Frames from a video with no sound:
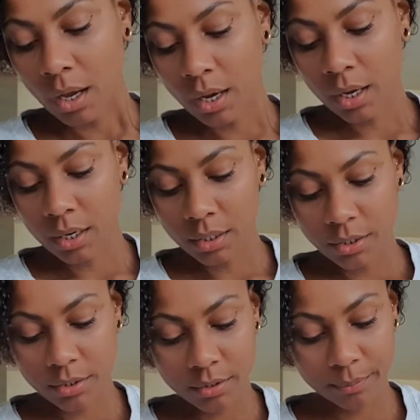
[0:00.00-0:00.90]

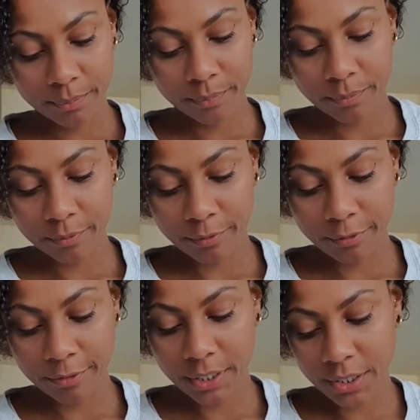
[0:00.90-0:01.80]
and
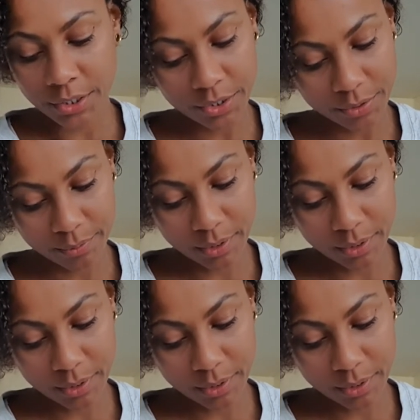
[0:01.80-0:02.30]
fears.